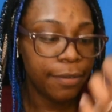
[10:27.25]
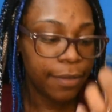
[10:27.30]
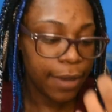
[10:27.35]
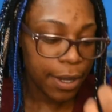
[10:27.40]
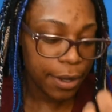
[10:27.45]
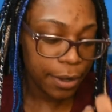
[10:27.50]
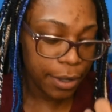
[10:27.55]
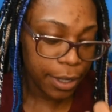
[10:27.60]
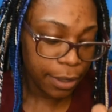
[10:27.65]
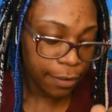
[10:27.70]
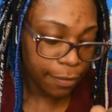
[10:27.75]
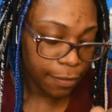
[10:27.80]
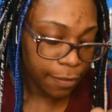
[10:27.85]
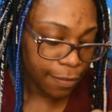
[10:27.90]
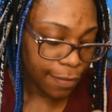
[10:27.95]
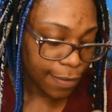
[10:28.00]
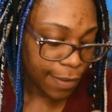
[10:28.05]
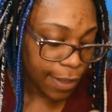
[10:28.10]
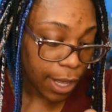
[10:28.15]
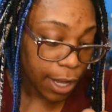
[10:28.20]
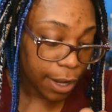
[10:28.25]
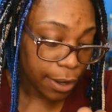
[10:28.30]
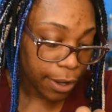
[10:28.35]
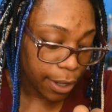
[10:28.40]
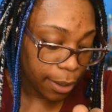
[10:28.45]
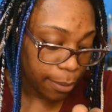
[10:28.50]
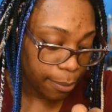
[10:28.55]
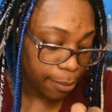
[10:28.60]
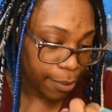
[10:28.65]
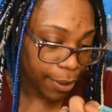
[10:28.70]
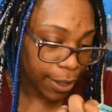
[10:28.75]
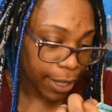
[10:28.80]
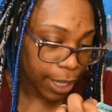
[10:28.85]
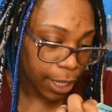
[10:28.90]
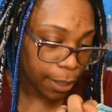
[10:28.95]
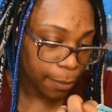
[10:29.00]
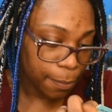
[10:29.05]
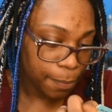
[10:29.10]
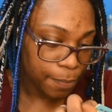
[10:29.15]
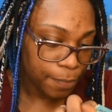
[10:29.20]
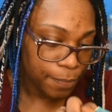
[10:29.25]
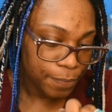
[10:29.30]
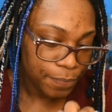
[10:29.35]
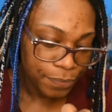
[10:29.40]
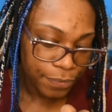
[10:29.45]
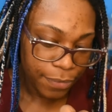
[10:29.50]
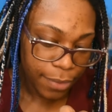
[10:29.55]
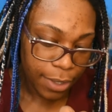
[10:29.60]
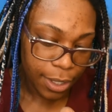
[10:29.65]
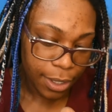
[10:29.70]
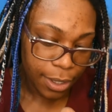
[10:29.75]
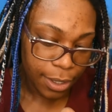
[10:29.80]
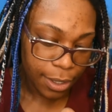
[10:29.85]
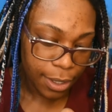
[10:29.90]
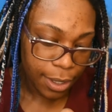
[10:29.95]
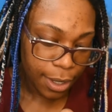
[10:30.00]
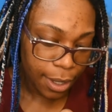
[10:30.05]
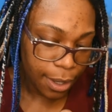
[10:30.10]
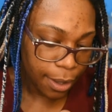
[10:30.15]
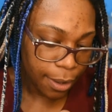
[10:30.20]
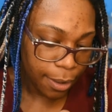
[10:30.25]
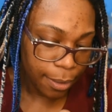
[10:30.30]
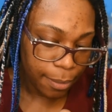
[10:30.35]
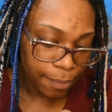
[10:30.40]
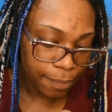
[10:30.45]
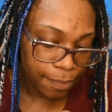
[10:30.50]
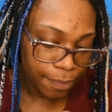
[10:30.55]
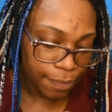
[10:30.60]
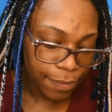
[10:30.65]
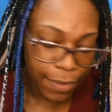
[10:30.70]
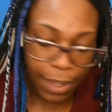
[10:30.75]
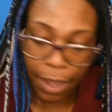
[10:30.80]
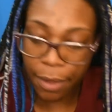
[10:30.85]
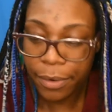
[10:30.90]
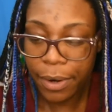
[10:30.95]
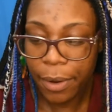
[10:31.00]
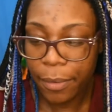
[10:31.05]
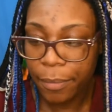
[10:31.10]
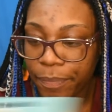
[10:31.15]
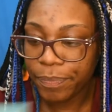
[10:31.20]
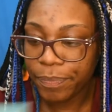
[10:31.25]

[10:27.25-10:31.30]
very, very pretty. I don't know.